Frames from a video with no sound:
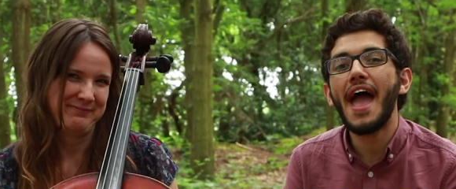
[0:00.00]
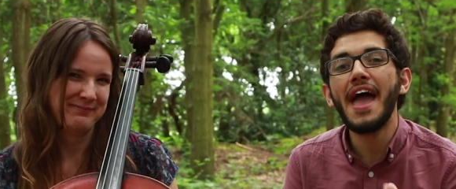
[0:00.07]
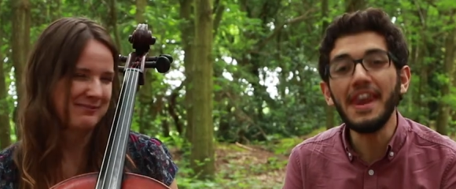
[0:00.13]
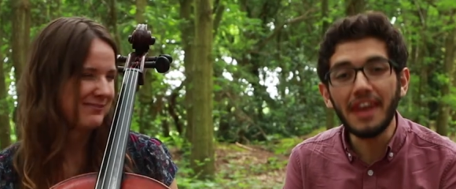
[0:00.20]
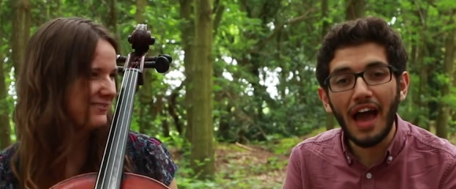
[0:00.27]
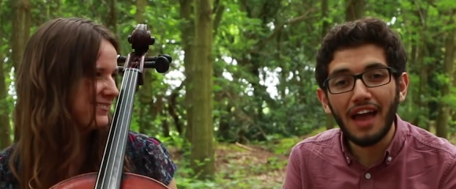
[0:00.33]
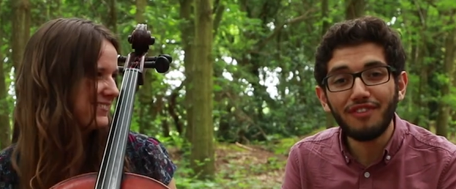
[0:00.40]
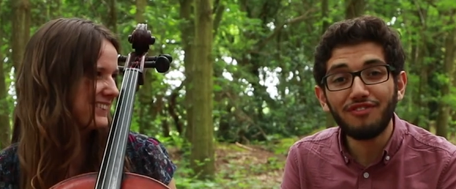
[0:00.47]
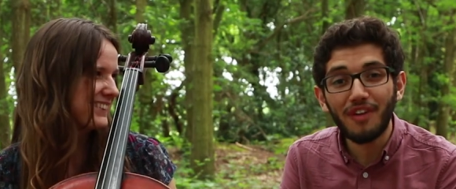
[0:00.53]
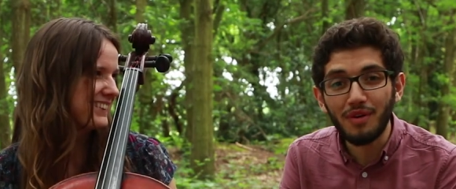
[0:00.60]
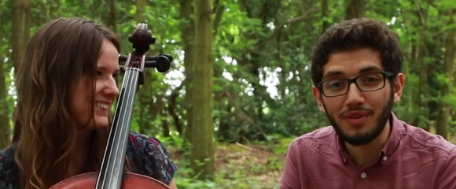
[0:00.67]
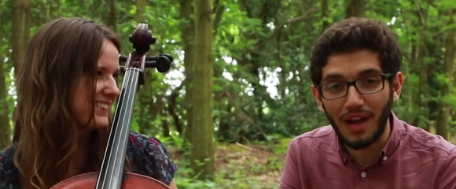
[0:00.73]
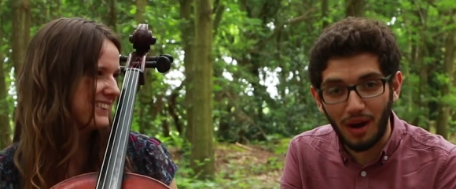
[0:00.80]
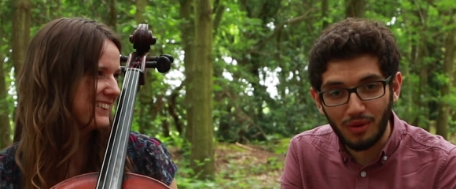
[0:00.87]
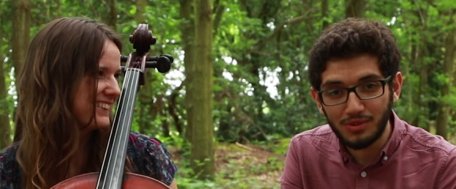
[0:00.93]
Speaker 1: And I
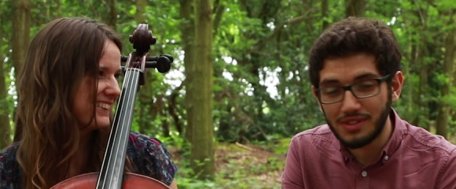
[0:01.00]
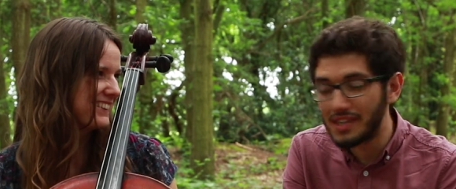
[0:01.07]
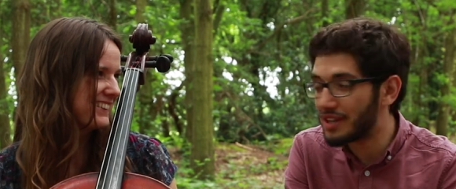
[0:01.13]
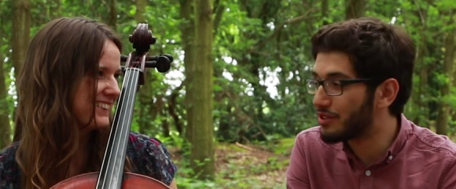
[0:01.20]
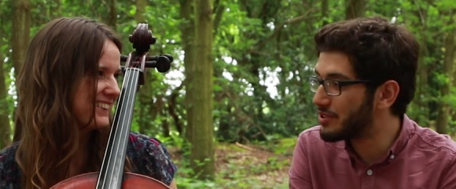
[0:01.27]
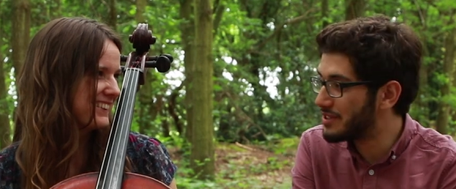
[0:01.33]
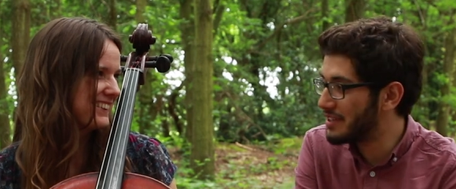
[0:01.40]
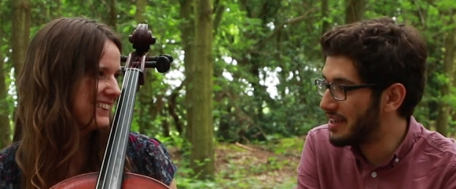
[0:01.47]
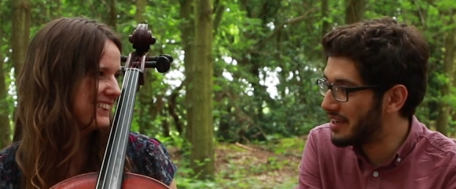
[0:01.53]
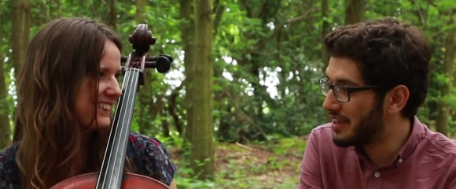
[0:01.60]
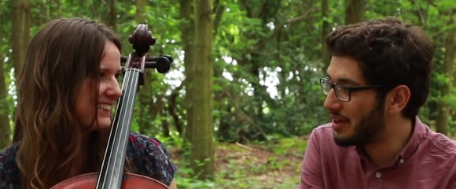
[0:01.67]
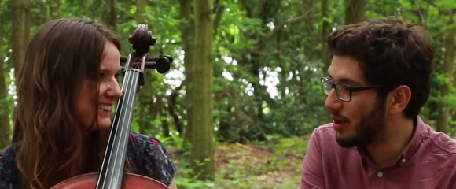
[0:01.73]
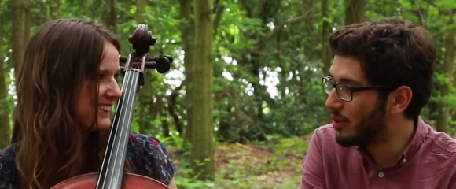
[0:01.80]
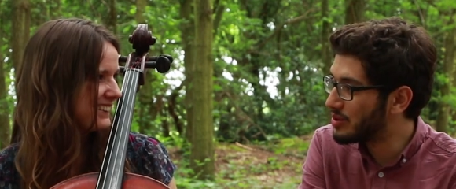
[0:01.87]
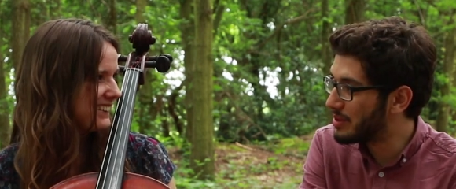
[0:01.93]
found out that
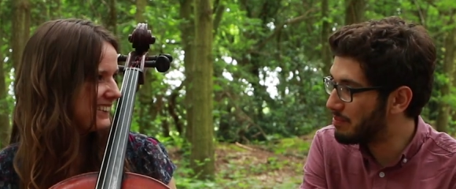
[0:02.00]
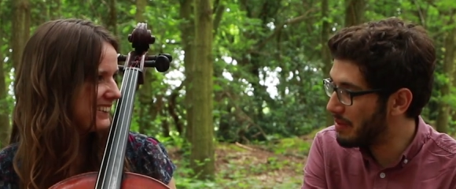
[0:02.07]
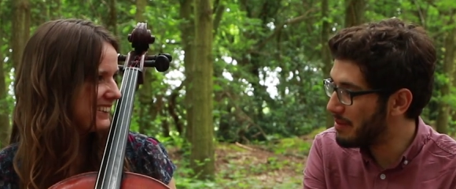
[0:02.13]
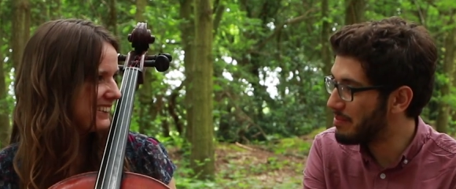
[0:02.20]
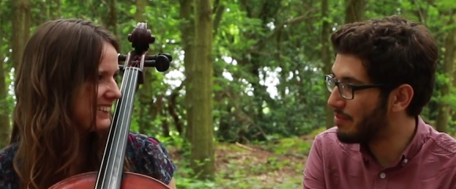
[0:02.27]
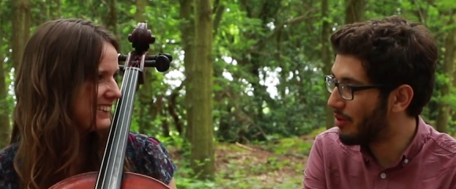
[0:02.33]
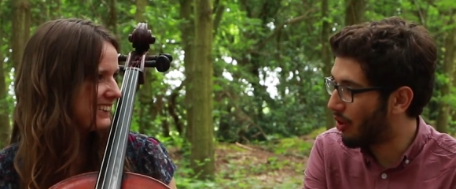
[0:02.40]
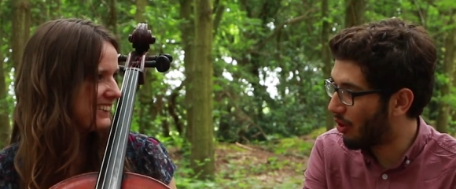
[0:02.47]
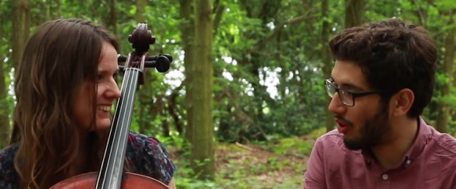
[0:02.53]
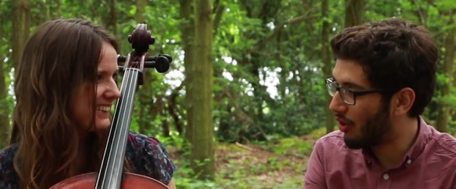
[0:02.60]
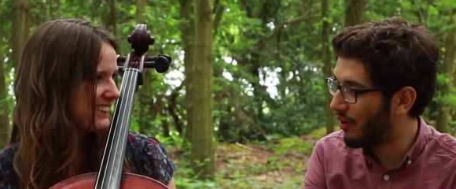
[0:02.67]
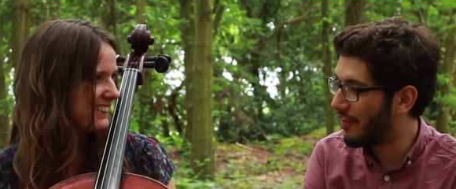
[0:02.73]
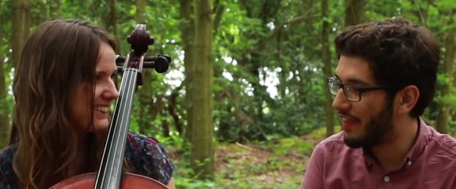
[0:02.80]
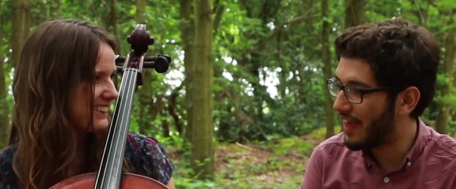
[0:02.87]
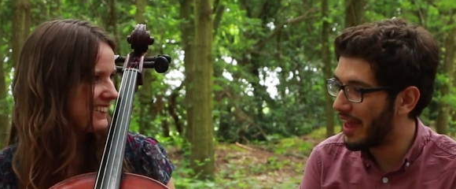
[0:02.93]
Christina knows a bit
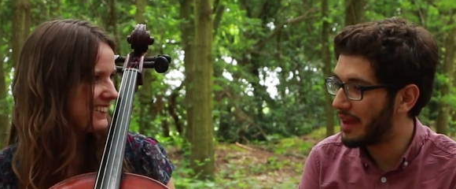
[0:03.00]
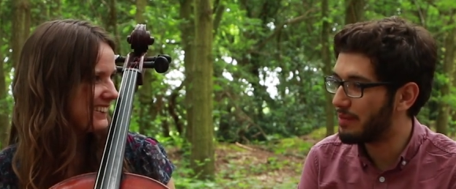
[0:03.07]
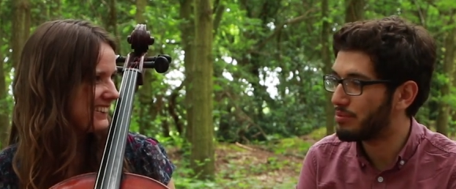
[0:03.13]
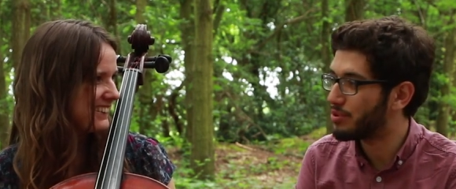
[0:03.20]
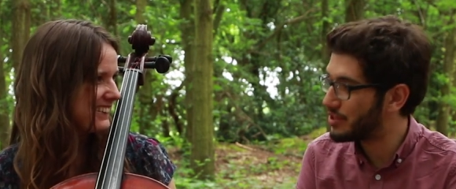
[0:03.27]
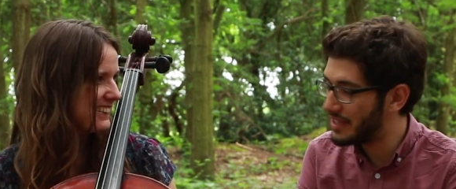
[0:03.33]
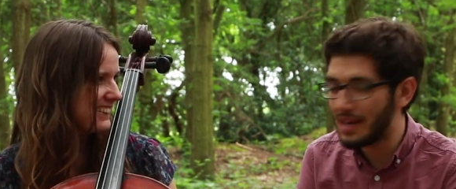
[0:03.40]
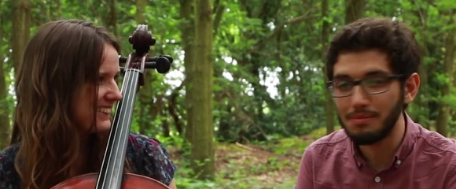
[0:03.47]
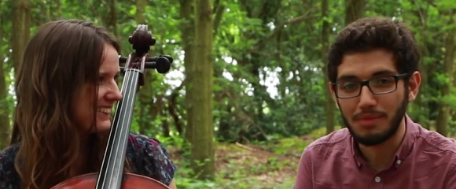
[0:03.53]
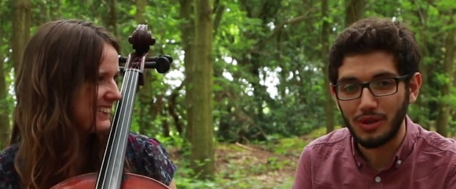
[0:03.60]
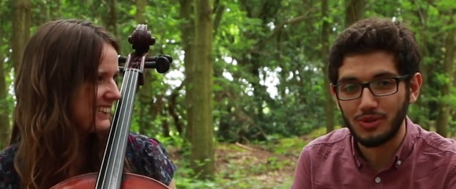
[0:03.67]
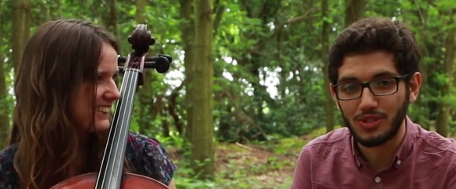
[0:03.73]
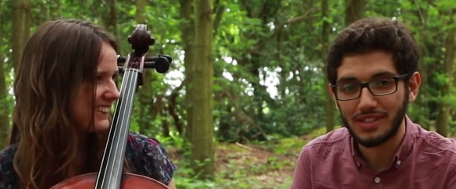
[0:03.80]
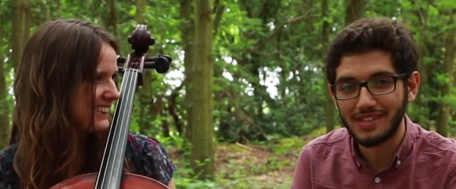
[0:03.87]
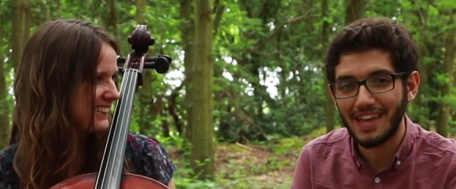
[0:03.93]
more than Brazilian
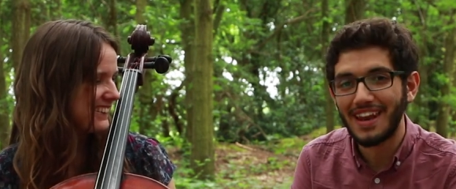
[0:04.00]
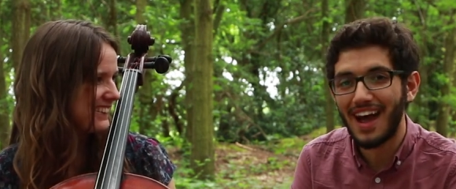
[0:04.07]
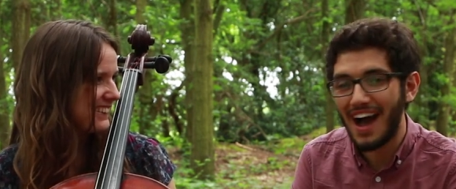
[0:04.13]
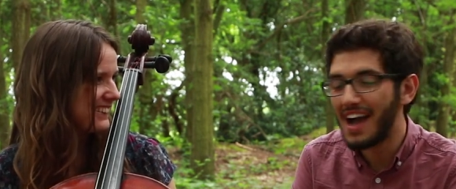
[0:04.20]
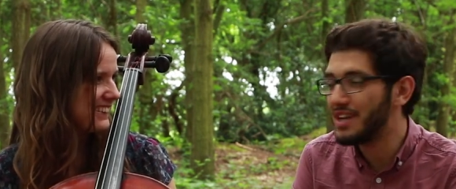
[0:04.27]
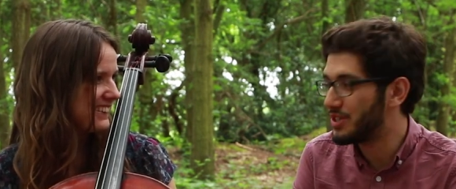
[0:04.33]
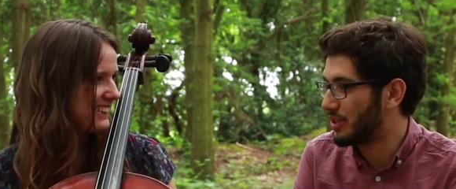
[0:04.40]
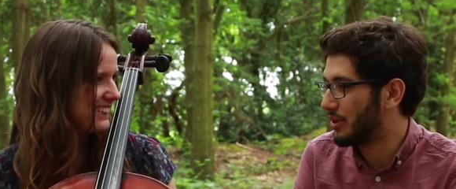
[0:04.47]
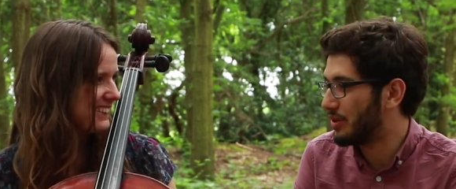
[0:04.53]
music that I do.